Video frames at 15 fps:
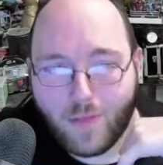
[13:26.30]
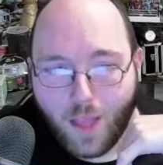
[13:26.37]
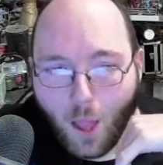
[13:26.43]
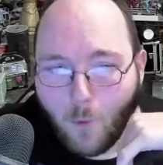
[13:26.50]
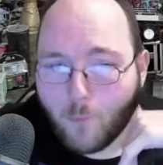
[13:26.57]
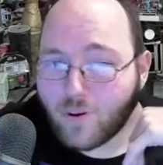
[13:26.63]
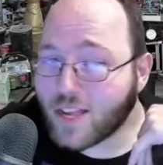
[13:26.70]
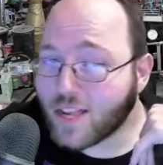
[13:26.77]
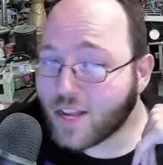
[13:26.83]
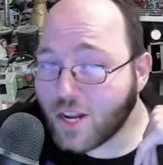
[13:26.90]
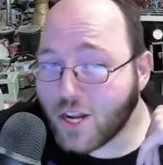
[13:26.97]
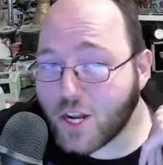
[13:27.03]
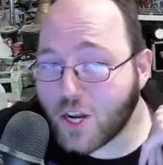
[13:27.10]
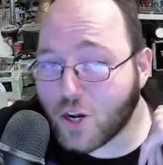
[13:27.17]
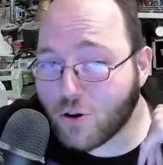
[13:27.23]

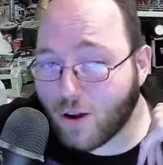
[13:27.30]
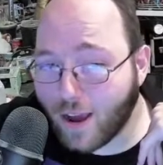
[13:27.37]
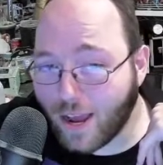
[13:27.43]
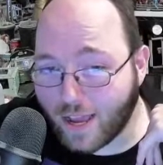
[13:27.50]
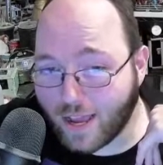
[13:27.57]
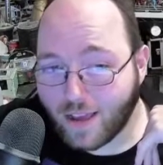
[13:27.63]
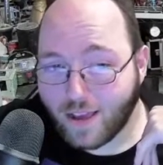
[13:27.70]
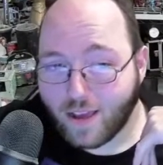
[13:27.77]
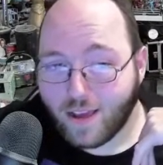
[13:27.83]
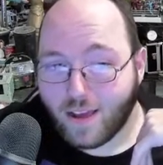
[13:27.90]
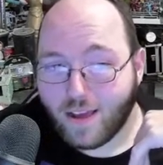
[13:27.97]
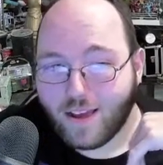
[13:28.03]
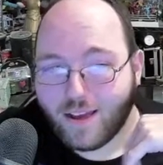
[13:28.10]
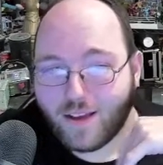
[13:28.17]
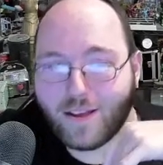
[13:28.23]
Precision Strike.
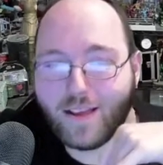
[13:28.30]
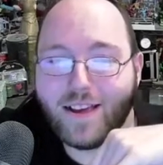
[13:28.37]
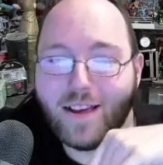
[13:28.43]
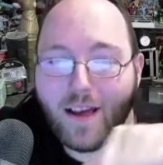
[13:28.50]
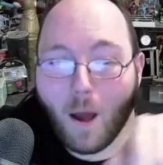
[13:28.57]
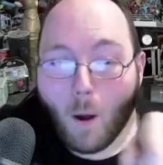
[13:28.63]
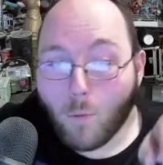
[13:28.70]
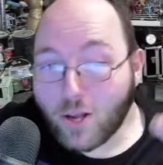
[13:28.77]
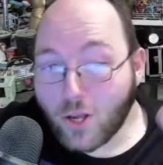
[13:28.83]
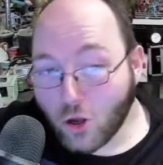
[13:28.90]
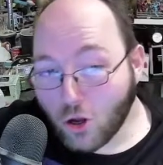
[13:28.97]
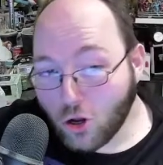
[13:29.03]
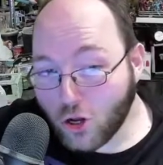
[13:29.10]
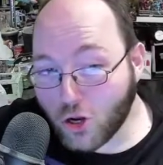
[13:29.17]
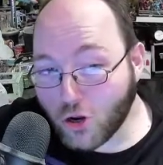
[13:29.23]

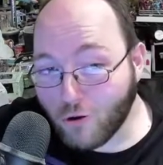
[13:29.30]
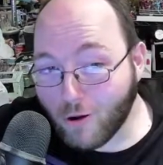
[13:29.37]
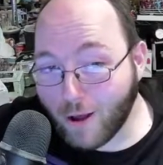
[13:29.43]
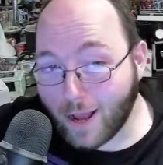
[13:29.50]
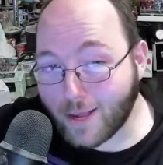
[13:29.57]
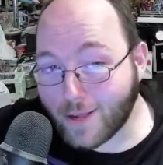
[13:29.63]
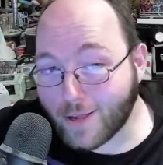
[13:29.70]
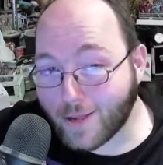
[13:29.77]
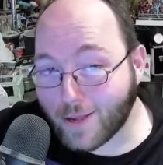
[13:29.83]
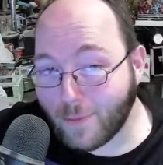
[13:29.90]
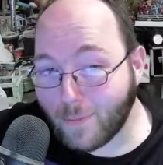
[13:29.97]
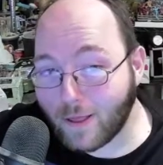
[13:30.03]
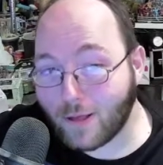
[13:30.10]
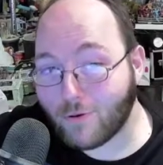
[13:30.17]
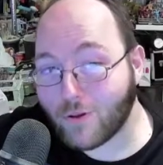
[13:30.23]
Precision Strike is
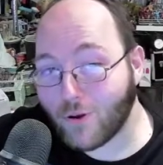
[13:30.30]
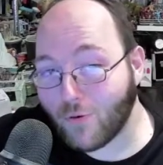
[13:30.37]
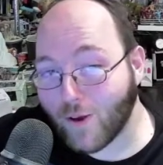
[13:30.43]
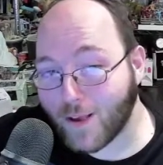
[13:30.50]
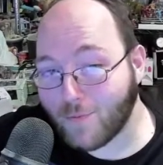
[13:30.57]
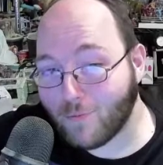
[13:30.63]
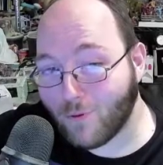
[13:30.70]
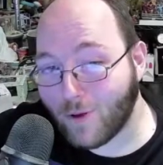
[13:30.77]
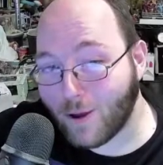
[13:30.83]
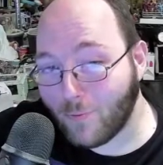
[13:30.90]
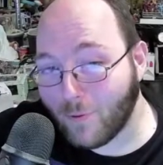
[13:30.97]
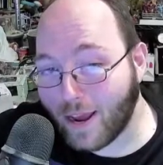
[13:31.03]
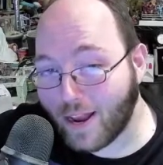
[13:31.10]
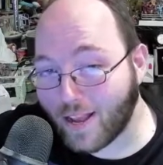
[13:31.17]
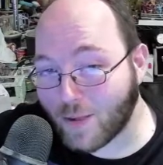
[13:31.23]
similar to Exploit
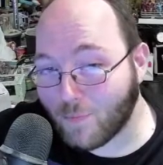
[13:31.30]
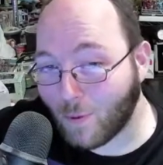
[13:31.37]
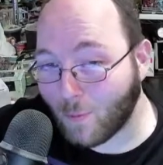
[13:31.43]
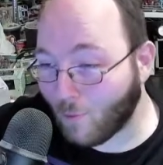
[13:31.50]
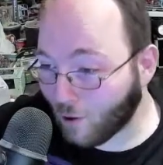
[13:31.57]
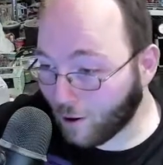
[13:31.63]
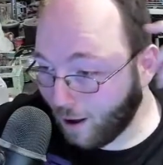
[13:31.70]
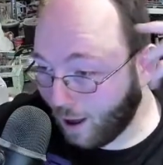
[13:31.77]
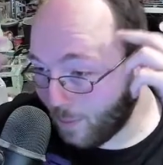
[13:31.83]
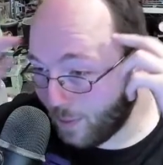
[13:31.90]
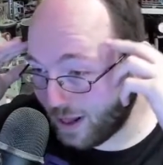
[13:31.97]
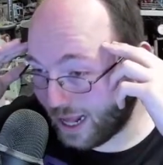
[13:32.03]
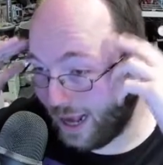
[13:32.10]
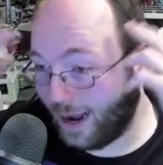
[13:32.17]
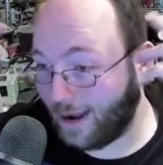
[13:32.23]
Weakness, but more
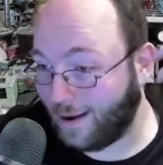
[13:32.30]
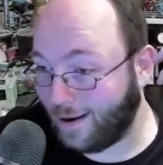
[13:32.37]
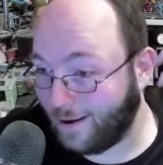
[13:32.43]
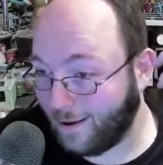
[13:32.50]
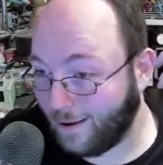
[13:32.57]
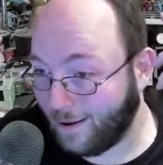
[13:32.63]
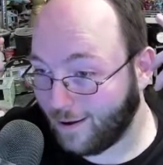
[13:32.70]
complicated.